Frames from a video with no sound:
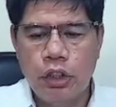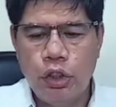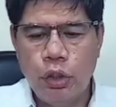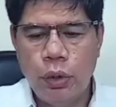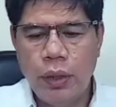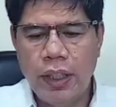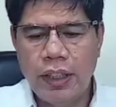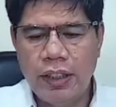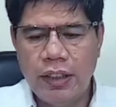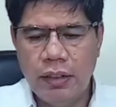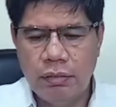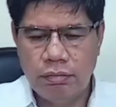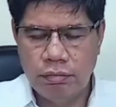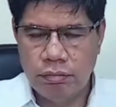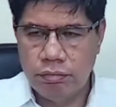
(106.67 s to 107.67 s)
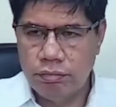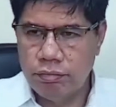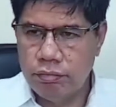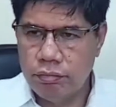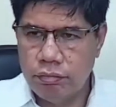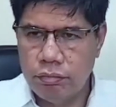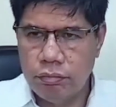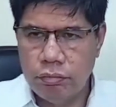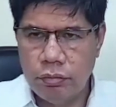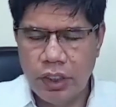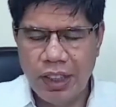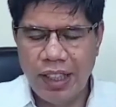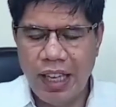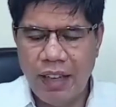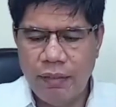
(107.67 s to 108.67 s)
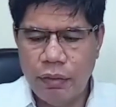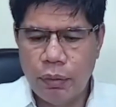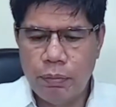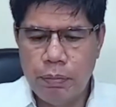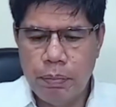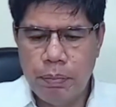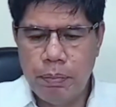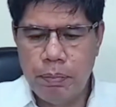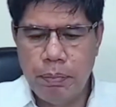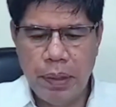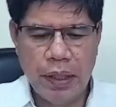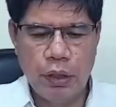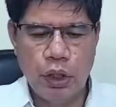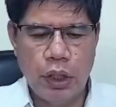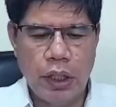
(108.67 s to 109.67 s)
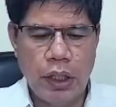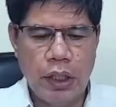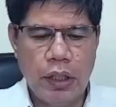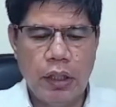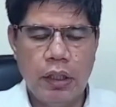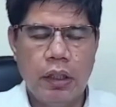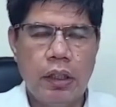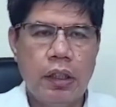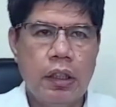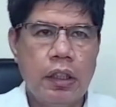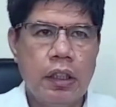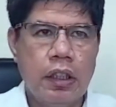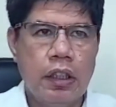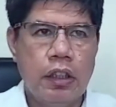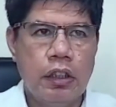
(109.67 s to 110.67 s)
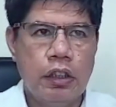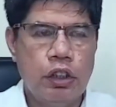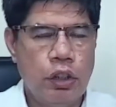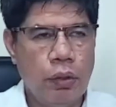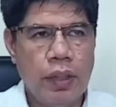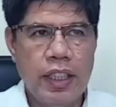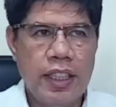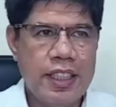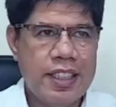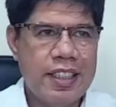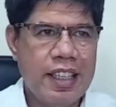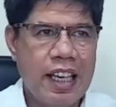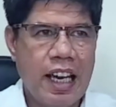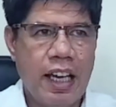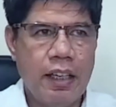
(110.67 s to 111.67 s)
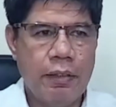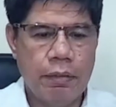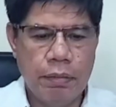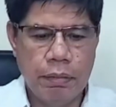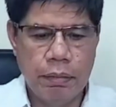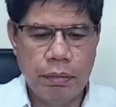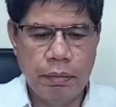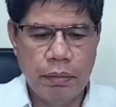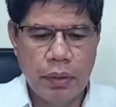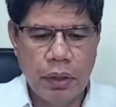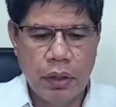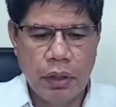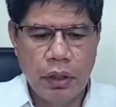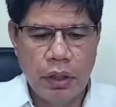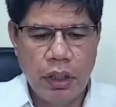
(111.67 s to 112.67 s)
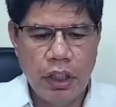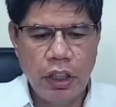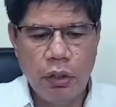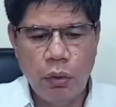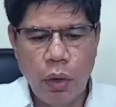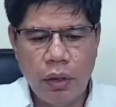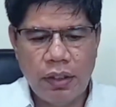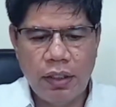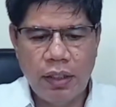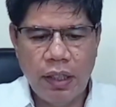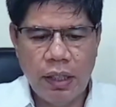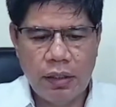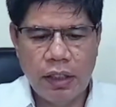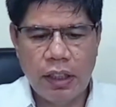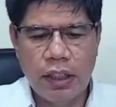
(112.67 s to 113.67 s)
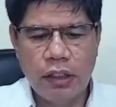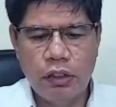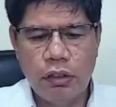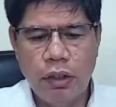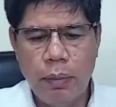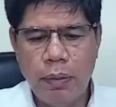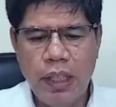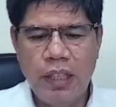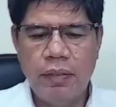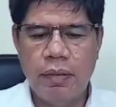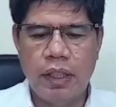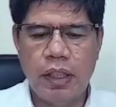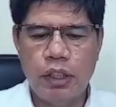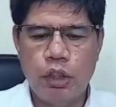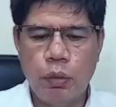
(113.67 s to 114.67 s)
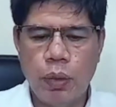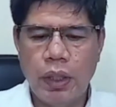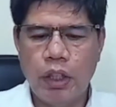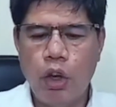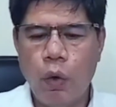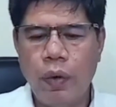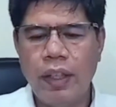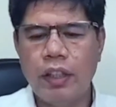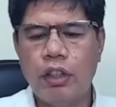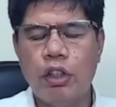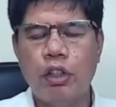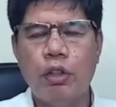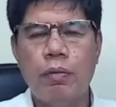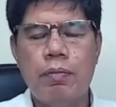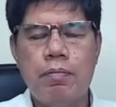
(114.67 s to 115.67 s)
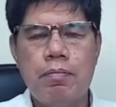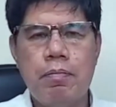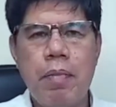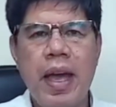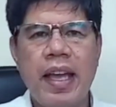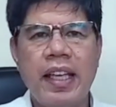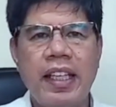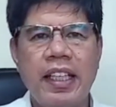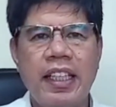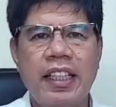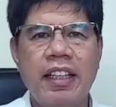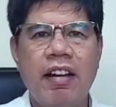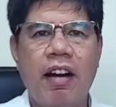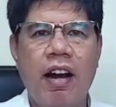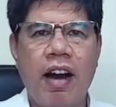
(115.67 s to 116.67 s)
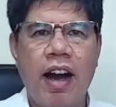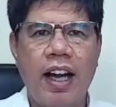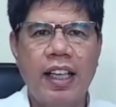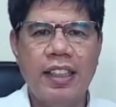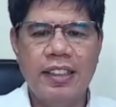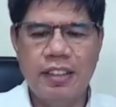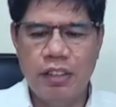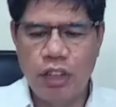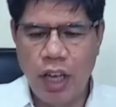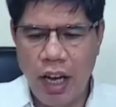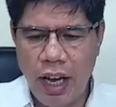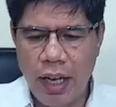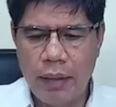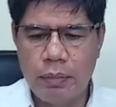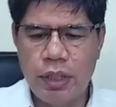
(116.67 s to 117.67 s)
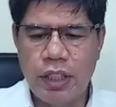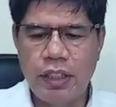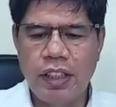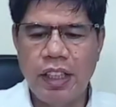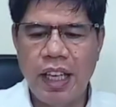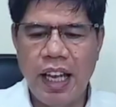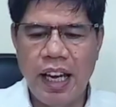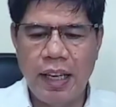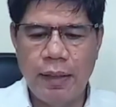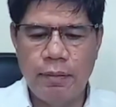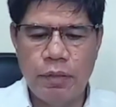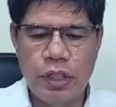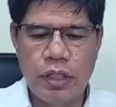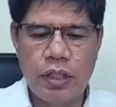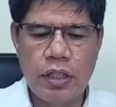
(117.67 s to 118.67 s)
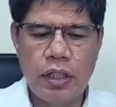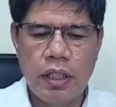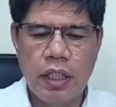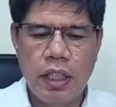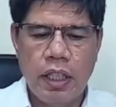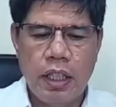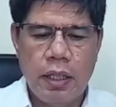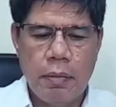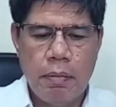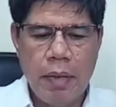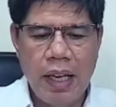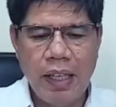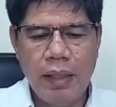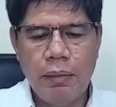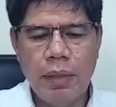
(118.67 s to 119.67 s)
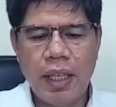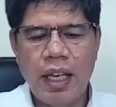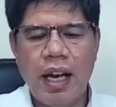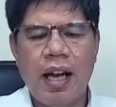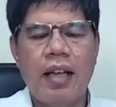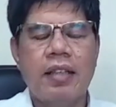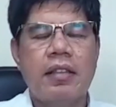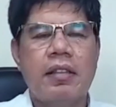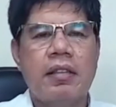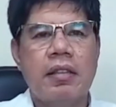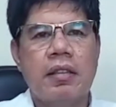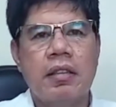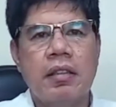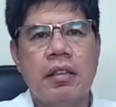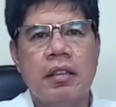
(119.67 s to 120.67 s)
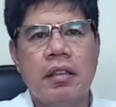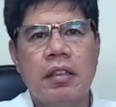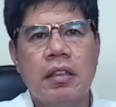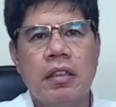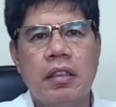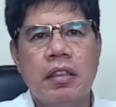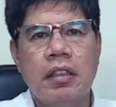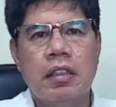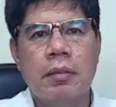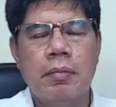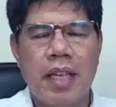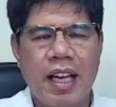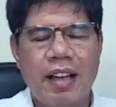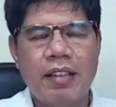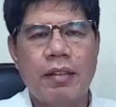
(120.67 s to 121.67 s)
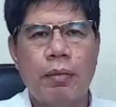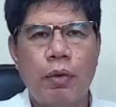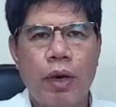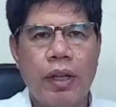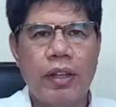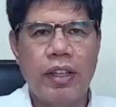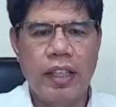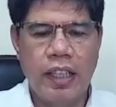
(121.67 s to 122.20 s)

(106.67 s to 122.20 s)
During the life of Peter, during his life, he wrote a letter to the believers who were going through many hard times in their lives, mainly because of one